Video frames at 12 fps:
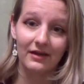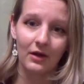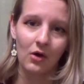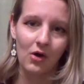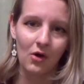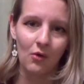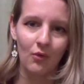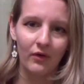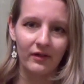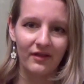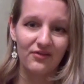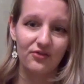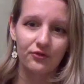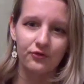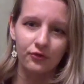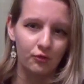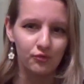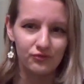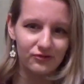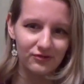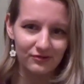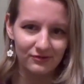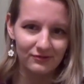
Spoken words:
a whole suit,